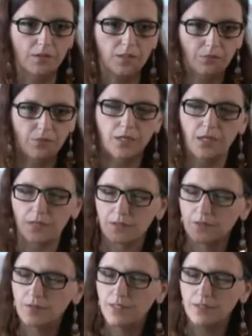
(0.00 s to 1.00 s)
if we can
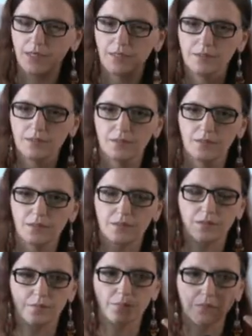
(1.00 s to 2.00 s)
agree that
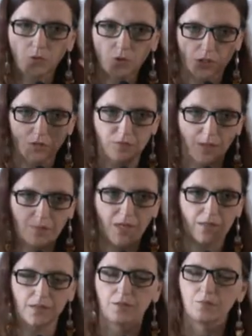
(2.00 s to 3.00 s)
the notion of
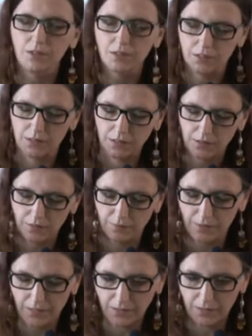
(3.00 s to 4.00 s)
barbarian was
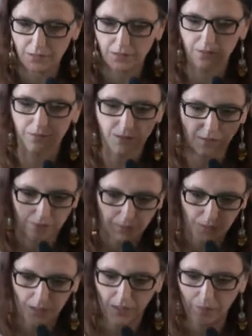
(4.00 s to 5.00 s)
invented, even if
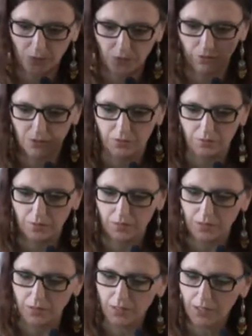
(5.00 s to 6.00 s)
the name was not
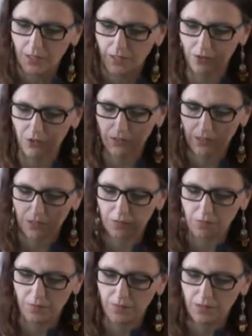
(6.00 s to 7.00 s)
really associated
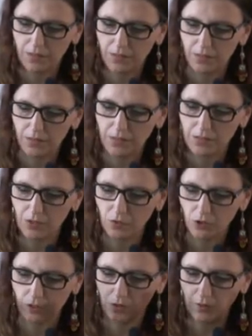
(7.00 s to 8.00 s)
with this
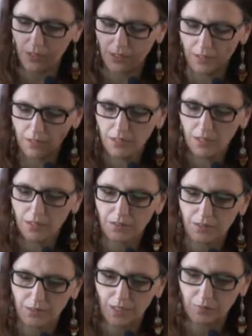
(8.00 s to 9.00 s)
notion already in
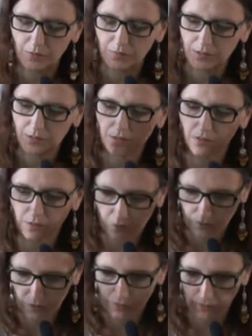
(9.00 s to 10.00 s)
the time of the
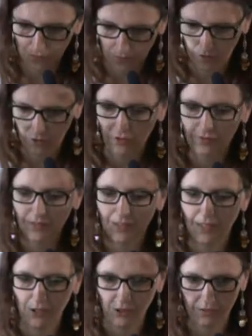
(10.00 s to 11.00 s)

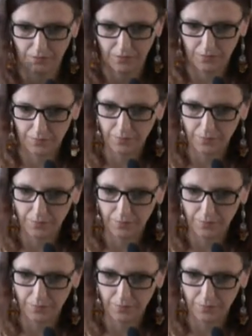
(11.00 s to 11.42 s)
colonizations.